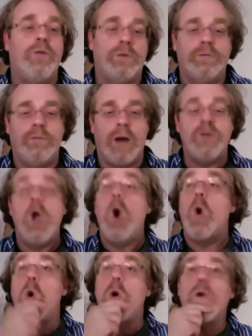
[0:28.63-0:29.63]
pop,
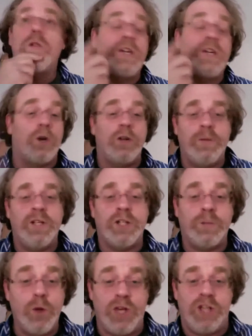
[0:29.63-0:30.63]
or they turn them into
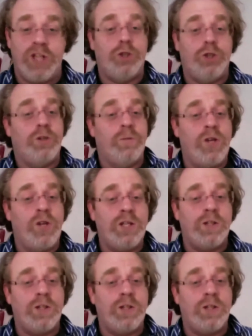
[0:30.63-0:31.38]
smoothies, juice smoothies.